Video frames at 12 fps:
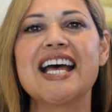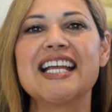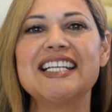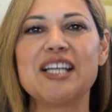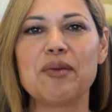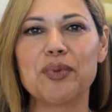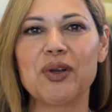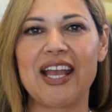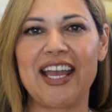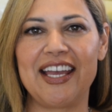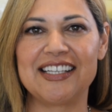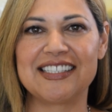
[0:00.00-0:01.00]
Number
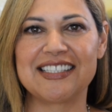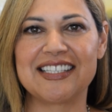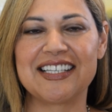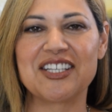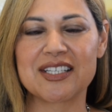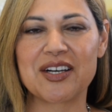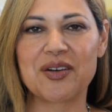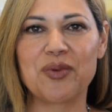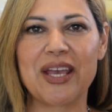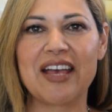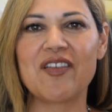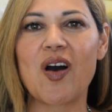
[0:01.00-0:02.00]
eight, we
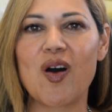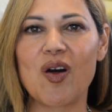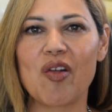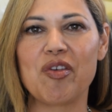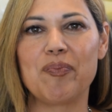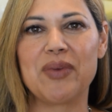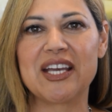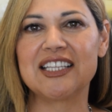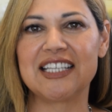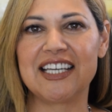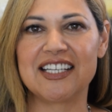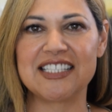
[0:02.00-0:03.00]
have all the big league